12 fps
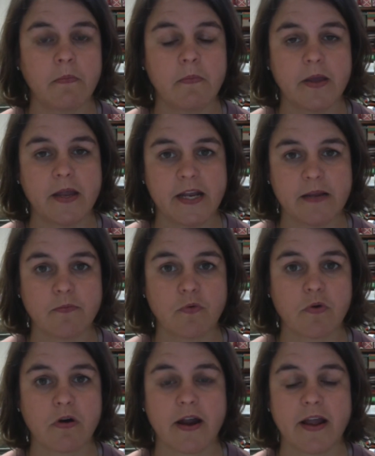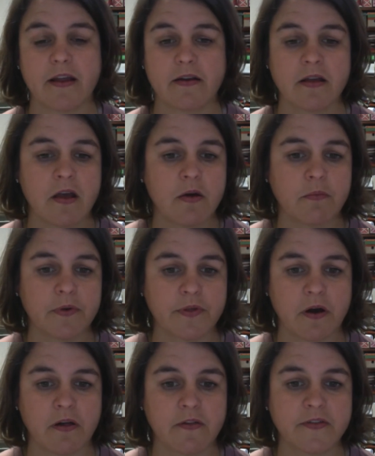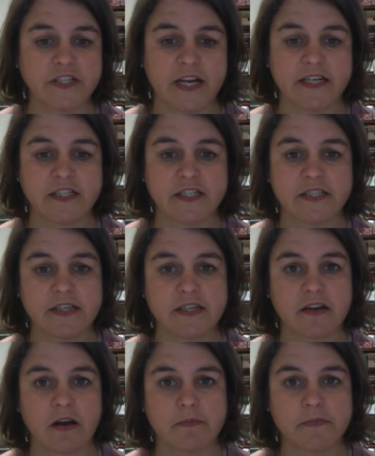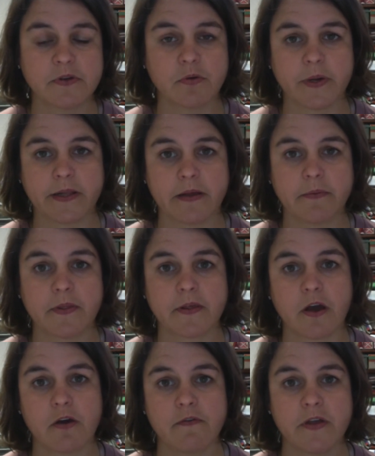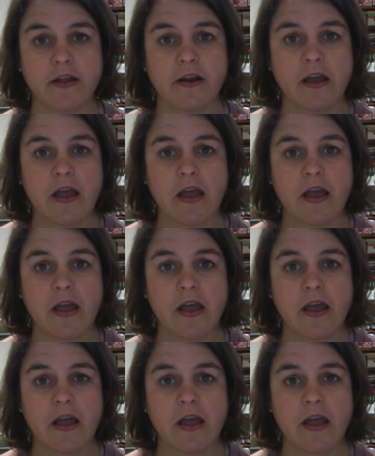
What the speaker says: anymore. And with all of the changes that come so quickly with COVID,